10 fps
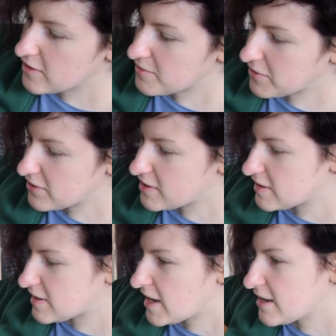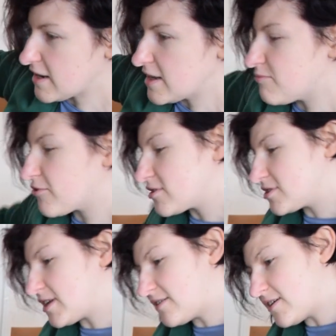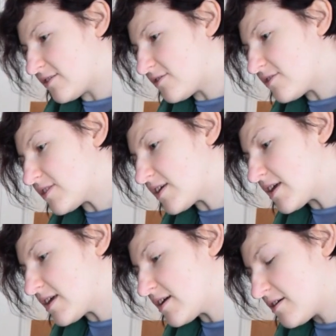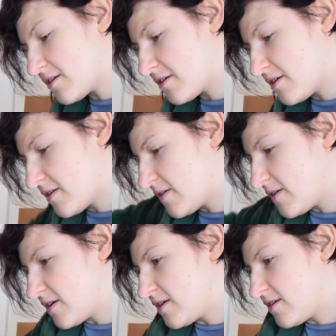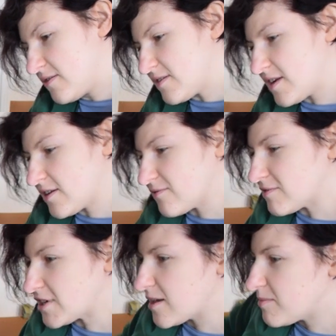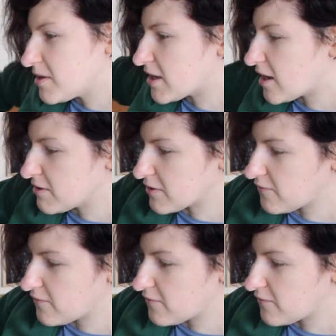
you want to just gently brush that into the general shape you're going